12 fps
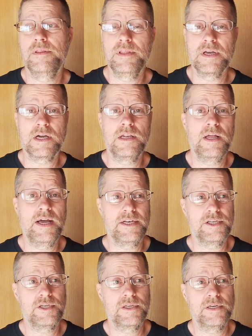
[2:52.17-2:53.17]
The
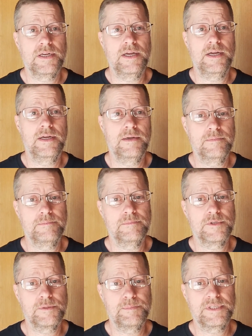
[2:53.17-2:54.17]
clutch,
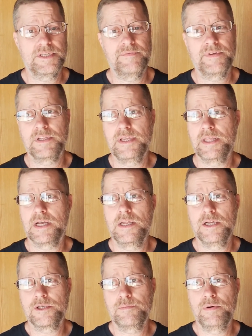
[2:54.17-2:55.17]
specifically the
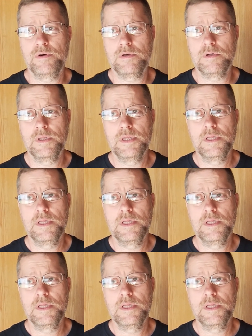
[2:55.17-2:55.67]
clutch pull.